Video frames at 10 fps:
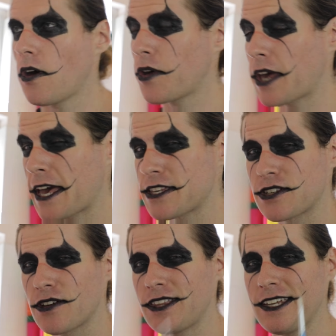Okay,
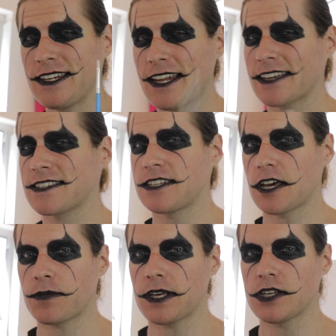so the next
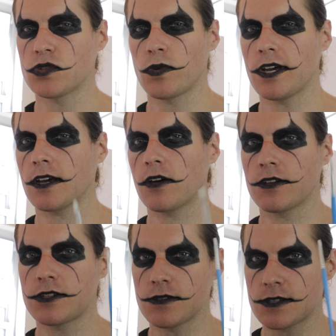step is we are
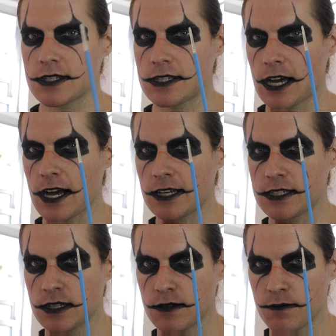going to start